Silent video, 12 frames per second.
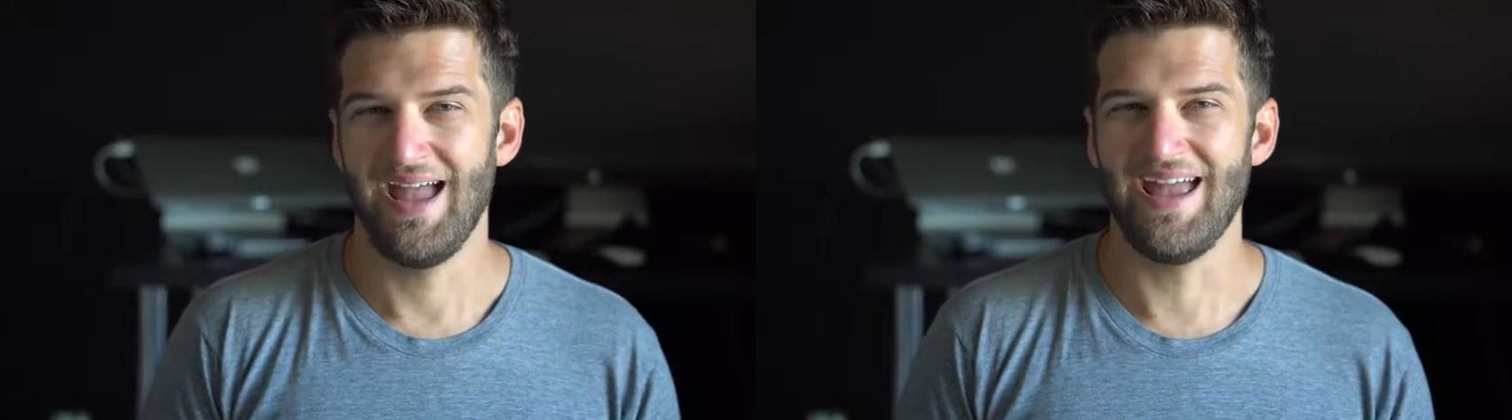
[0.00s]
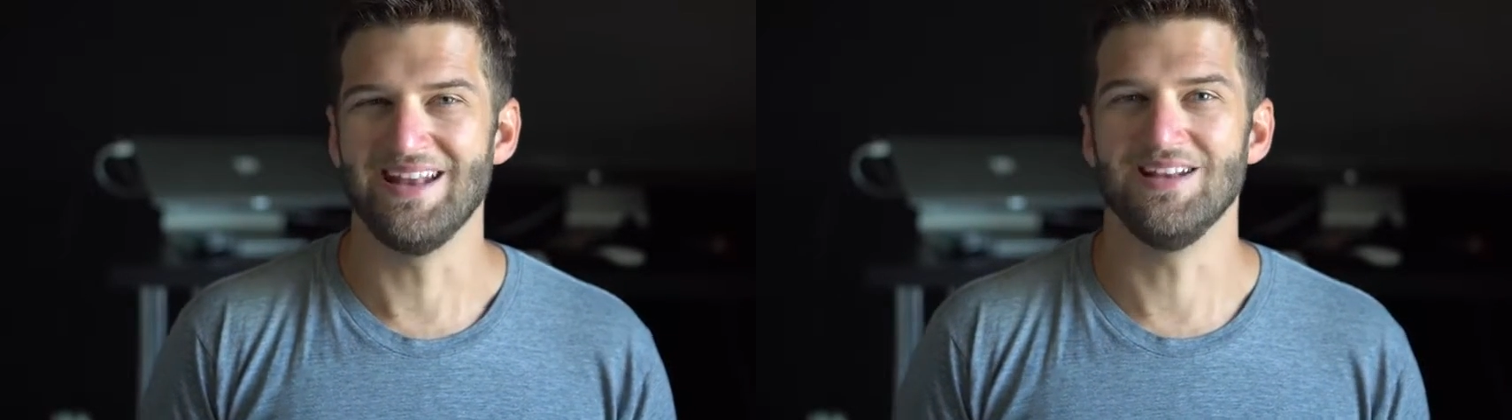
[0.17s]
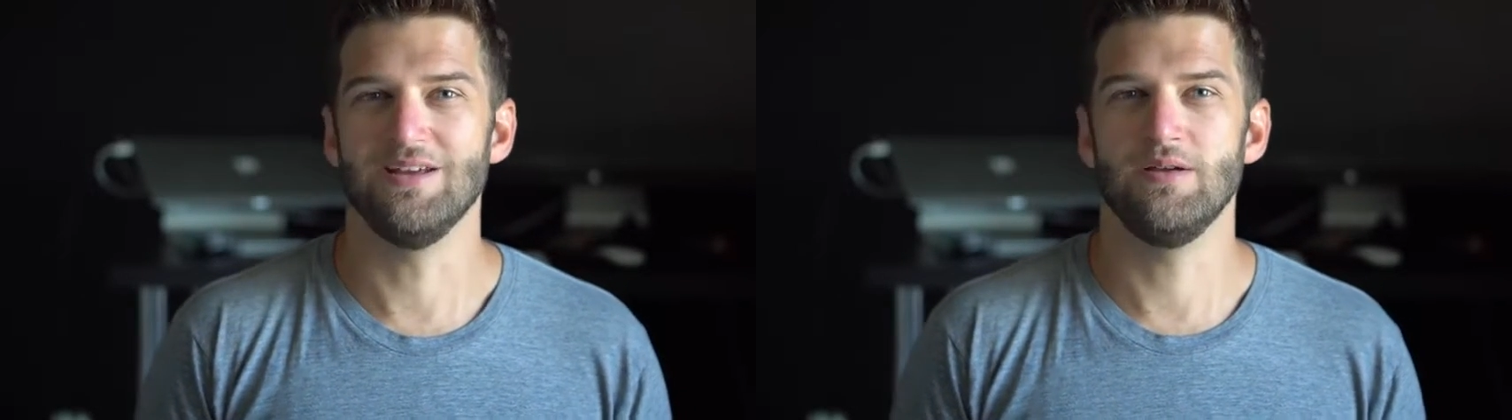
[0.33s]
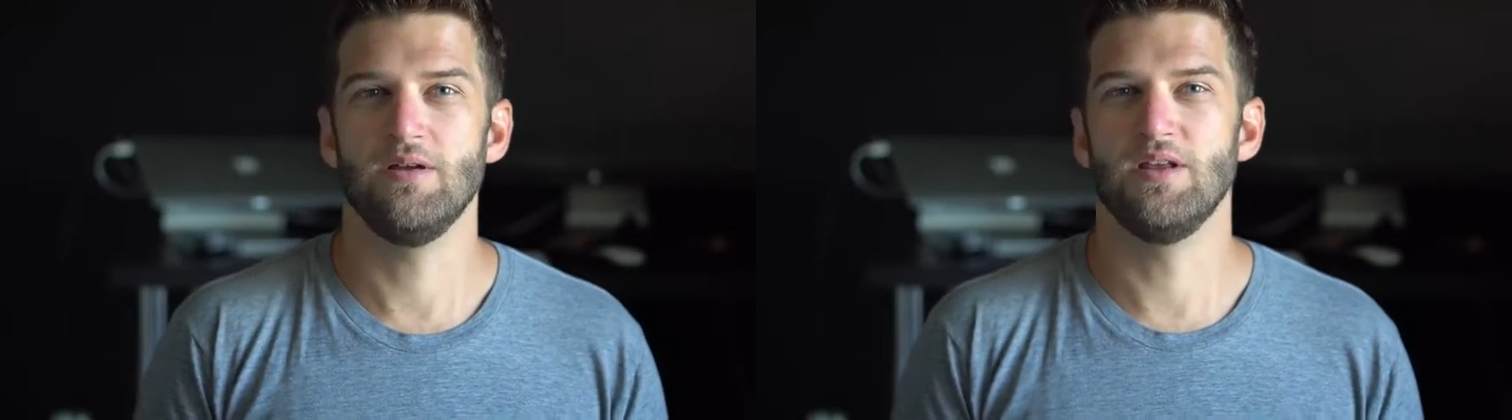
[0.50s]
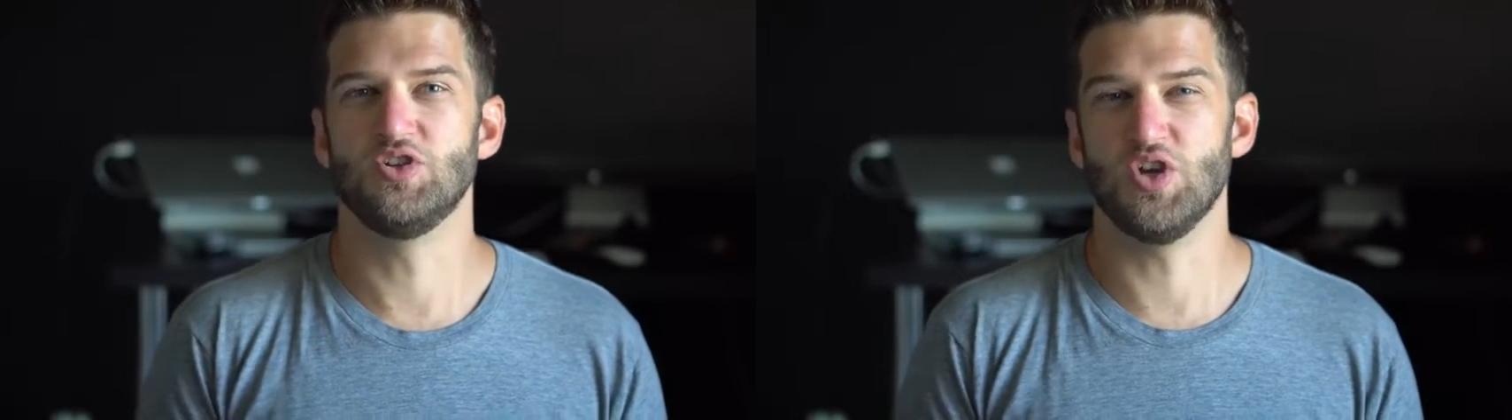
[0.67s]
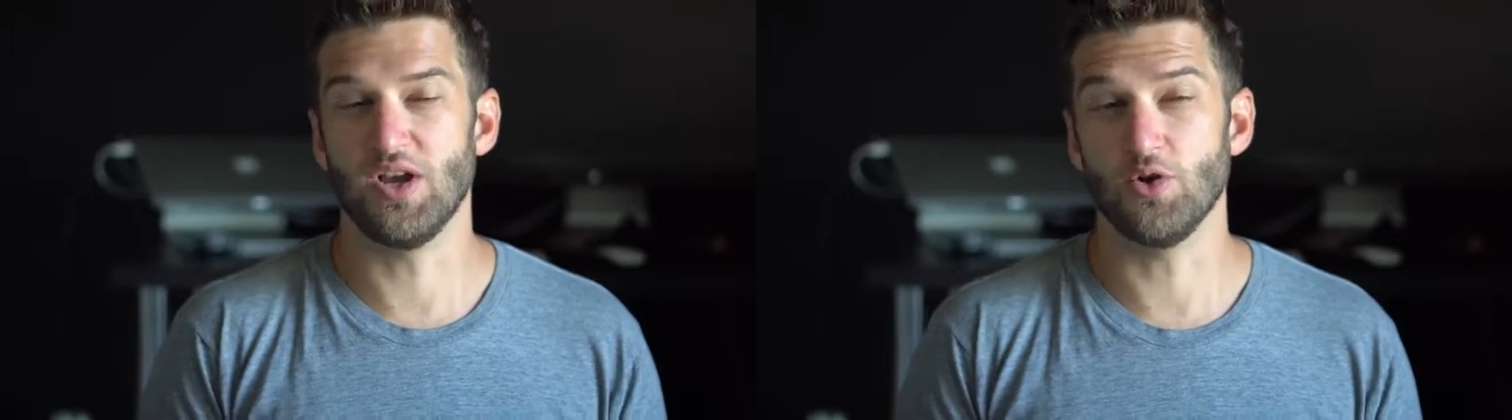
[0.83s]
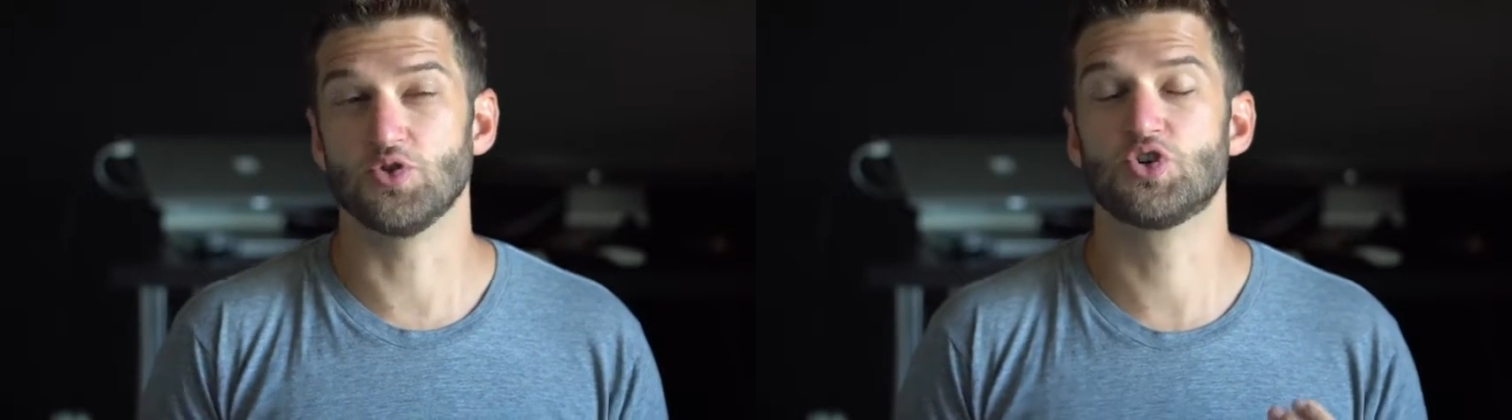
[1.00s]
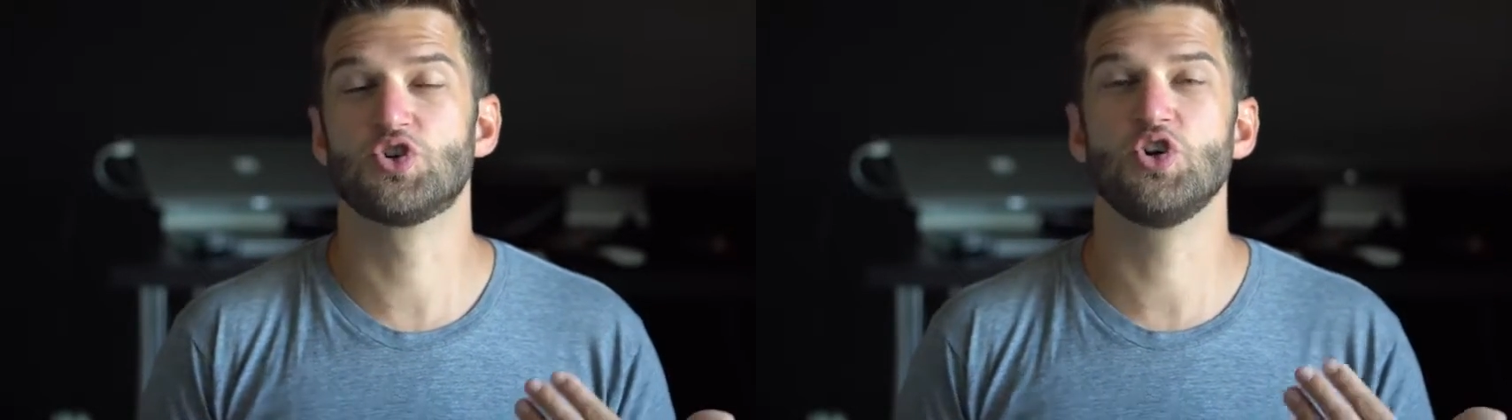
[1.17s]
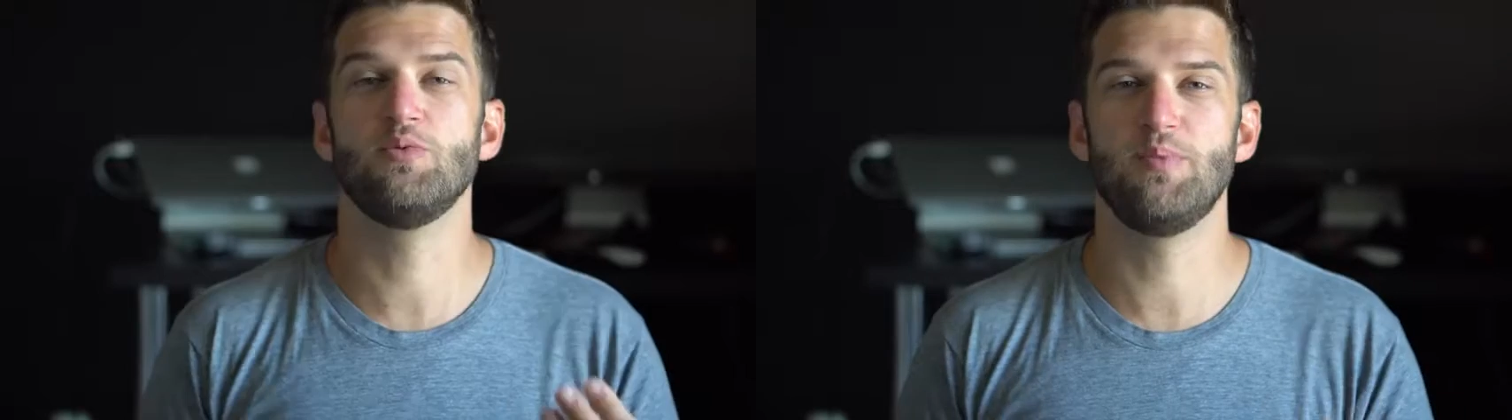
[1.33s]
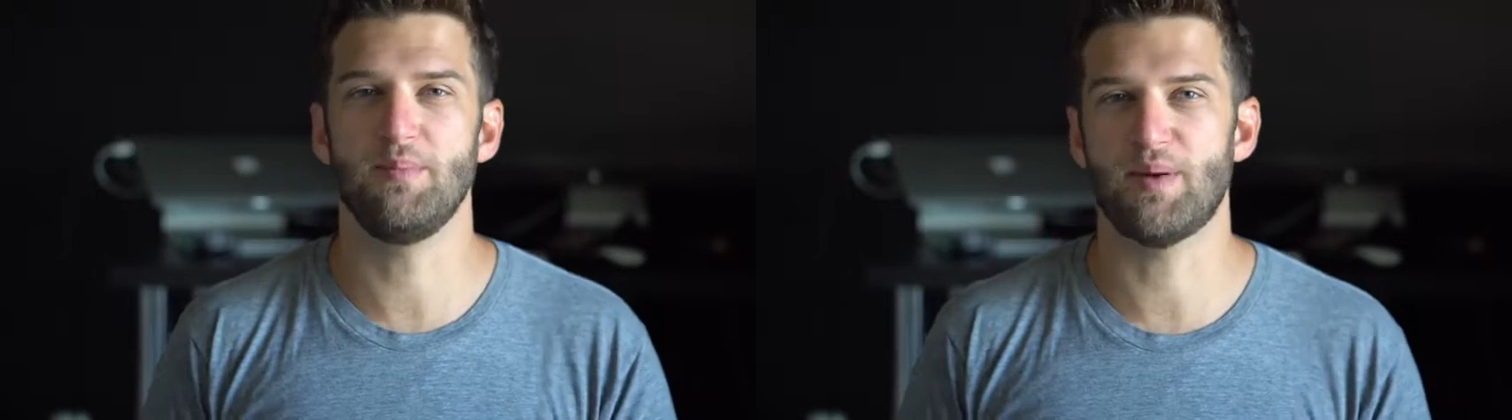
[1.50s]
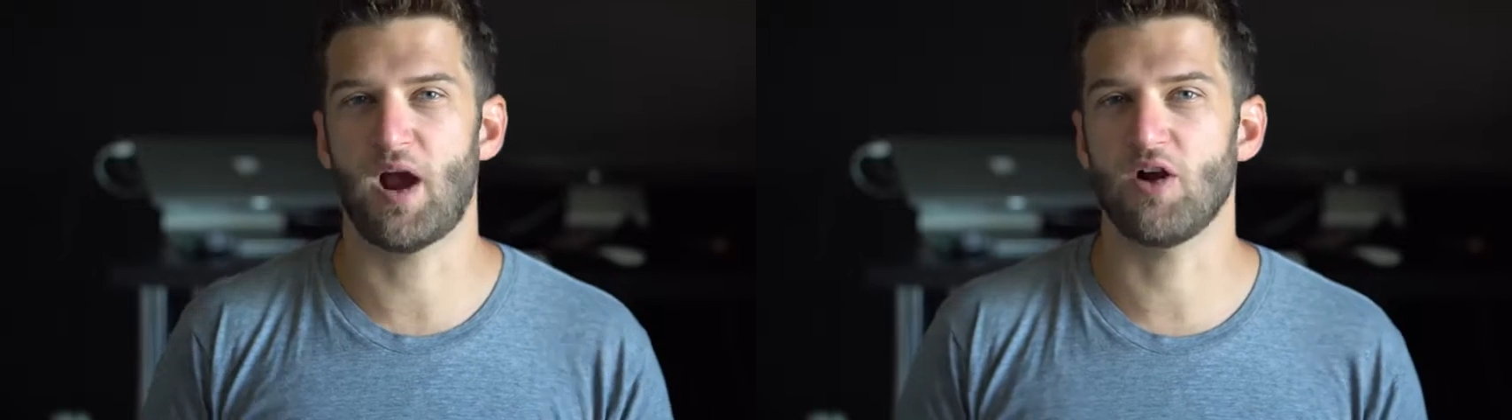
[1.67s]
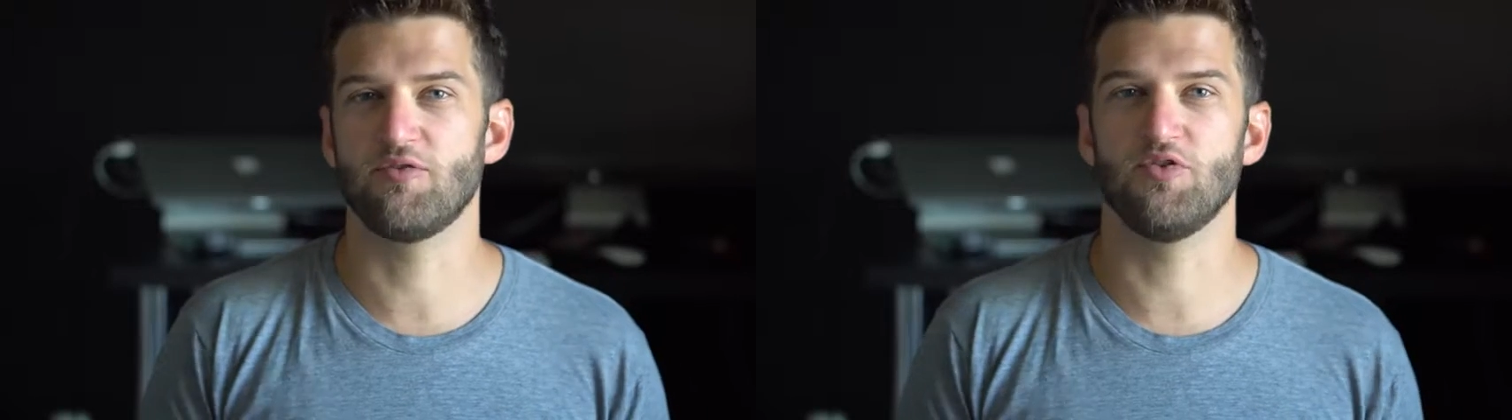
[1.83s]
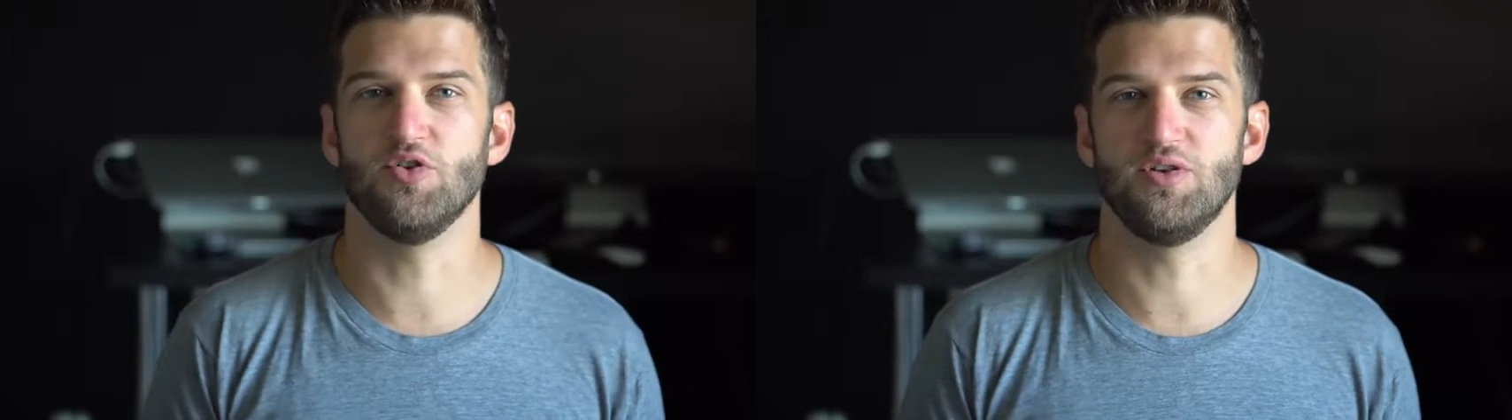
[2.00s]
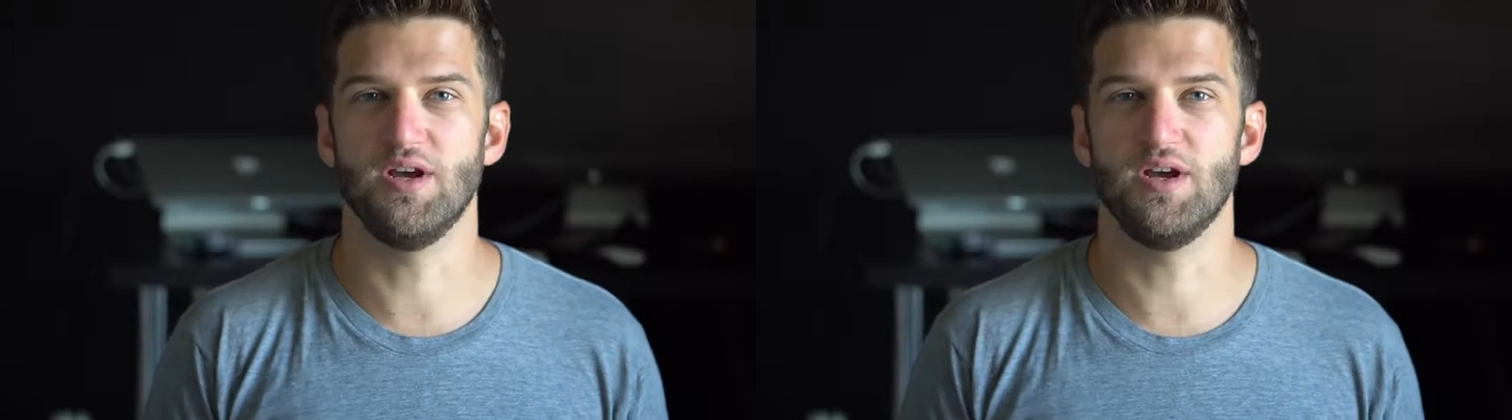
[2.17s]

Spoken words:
And Django should be powerful